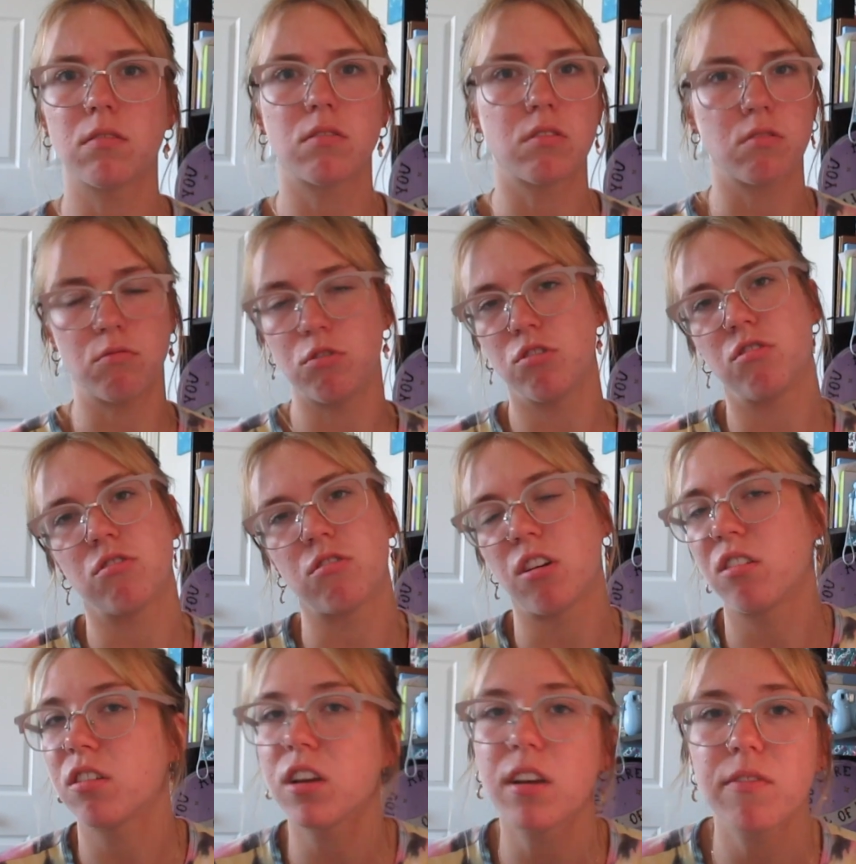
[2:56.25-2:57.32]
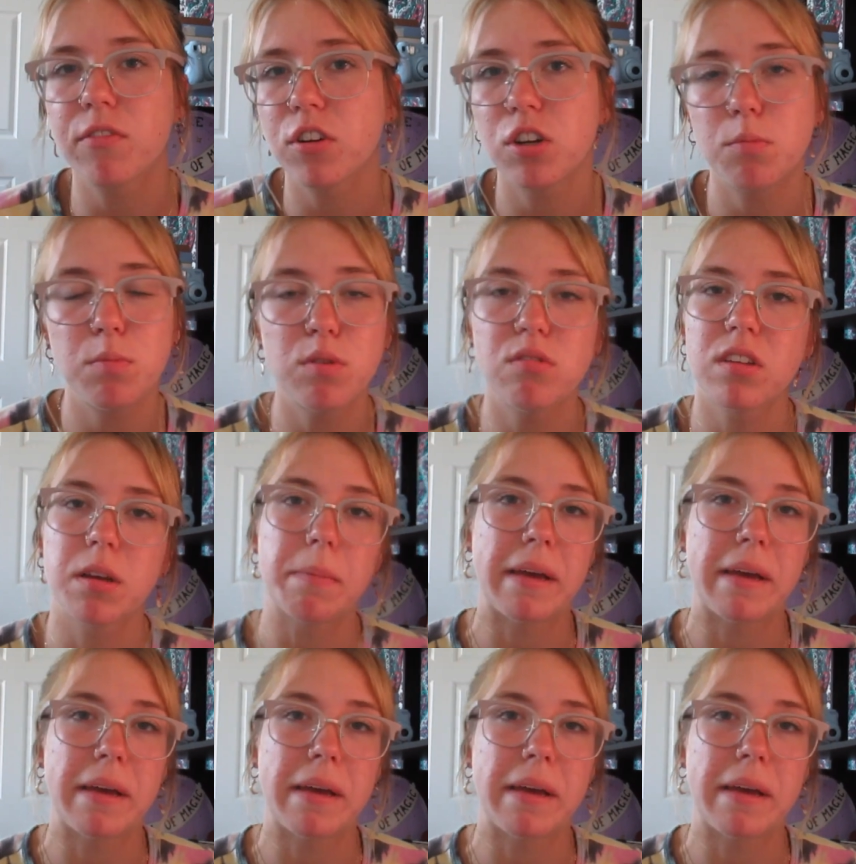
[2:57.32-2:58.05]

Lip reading: just start looking for new music,